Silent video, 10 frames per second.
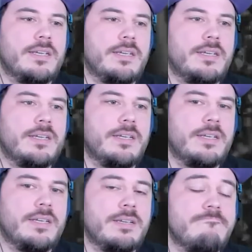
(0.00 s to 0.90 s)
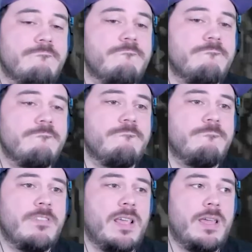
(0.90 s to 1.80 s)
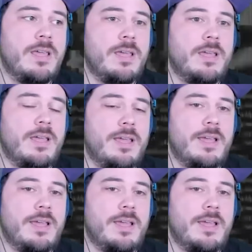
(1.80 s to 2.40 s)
No one is speaking in this clip.